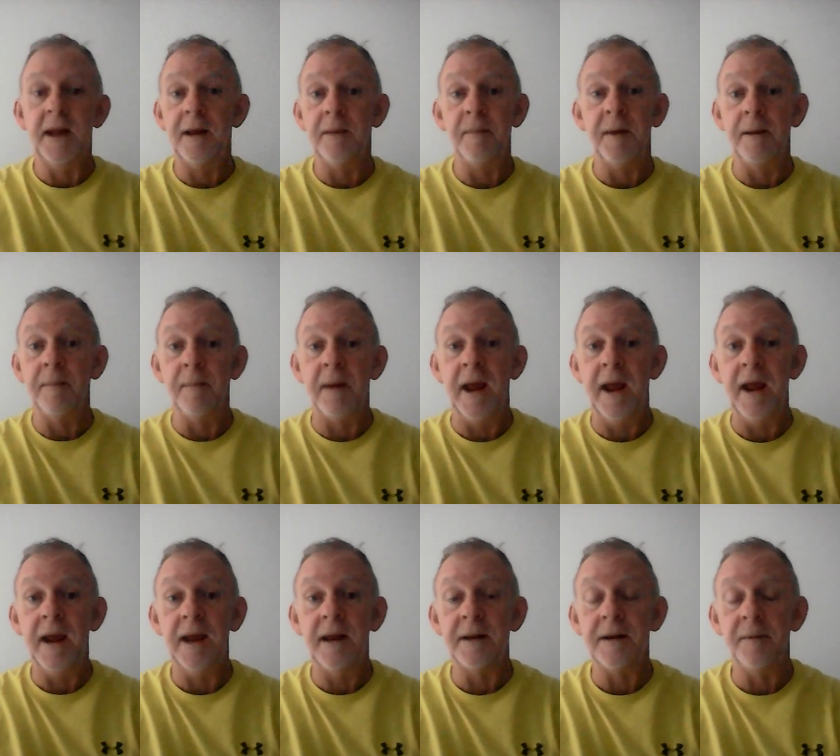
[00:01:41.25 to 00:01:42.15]

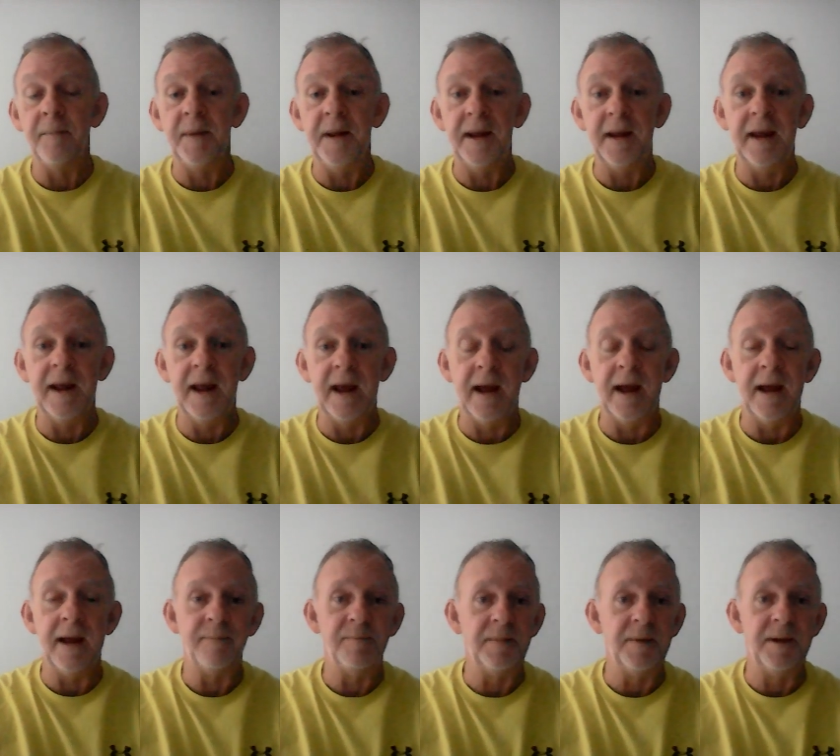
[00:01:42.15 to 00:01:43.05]
MMA and the big
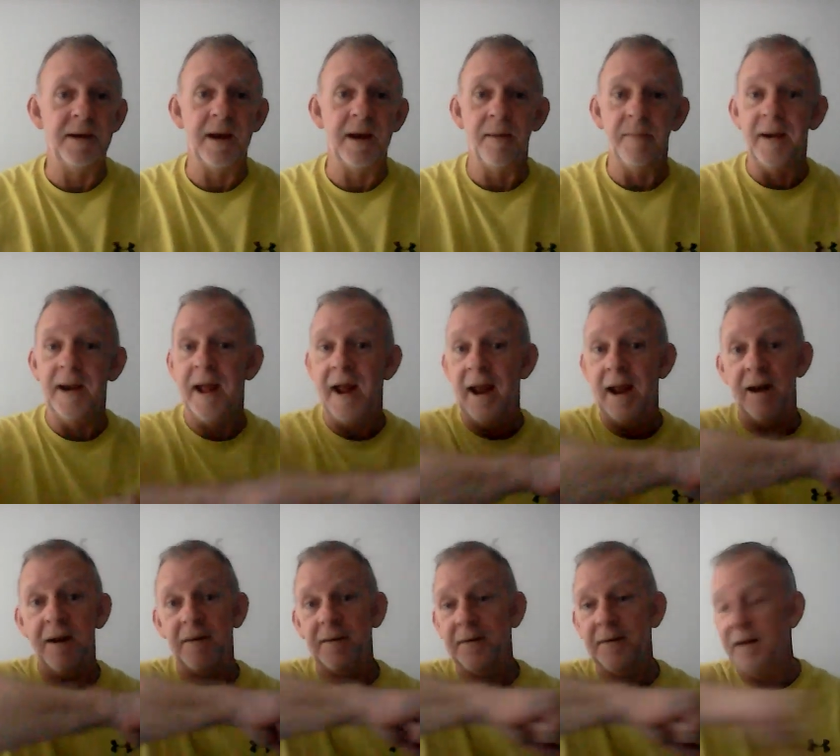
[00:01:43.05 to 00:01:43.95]
guy coming out,